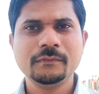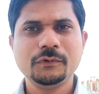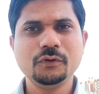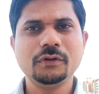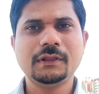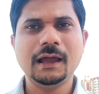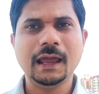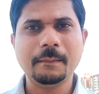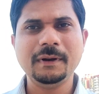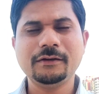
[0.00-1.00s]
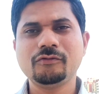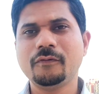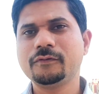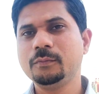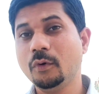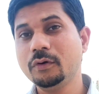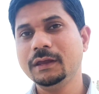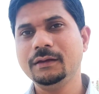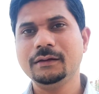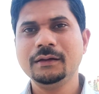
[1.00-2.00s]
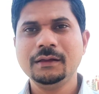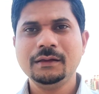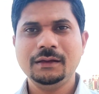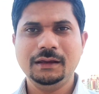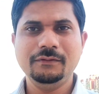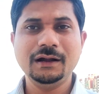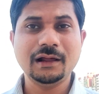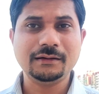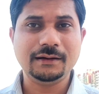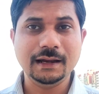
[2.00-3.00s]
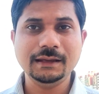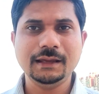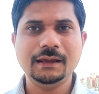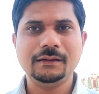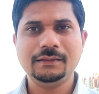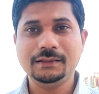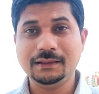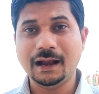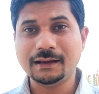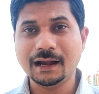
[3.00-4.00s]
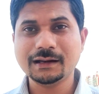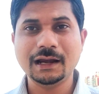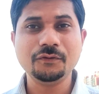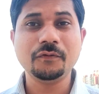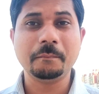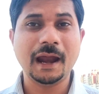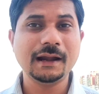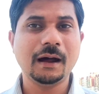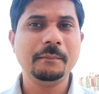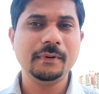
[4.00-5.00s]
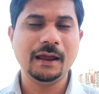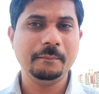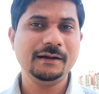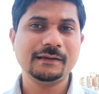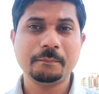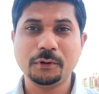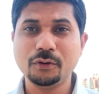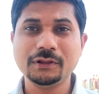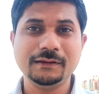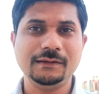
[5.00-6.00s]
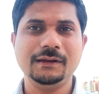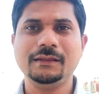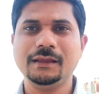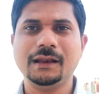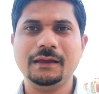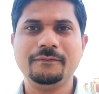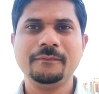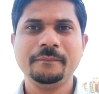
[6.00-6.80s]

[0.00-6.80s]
So the habits of smoking, even the drinking, that kind of a bad habits are purely seen in their life,